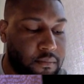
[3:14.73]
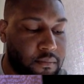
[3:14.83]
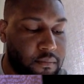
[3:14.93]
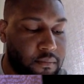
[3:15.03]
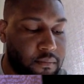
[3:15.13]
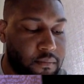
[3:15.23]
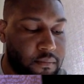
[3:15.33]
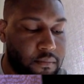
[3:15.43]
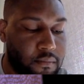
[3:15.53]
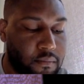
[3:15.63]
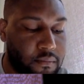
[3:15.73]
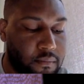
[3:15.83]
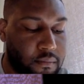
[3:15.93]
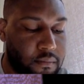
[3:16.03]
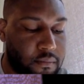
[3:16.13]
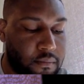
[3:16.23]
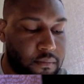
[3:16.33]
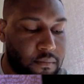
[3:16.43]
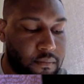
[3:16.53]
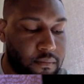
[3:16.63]

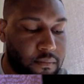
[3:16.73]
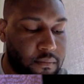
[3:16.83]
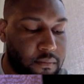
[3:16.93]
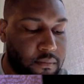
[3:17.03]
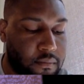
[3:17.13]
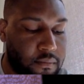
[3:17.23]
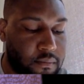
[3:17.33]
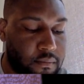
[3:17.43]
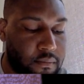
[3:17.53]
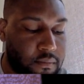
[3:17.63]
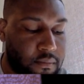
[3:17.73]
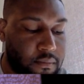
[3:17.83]
The person shown says nothing.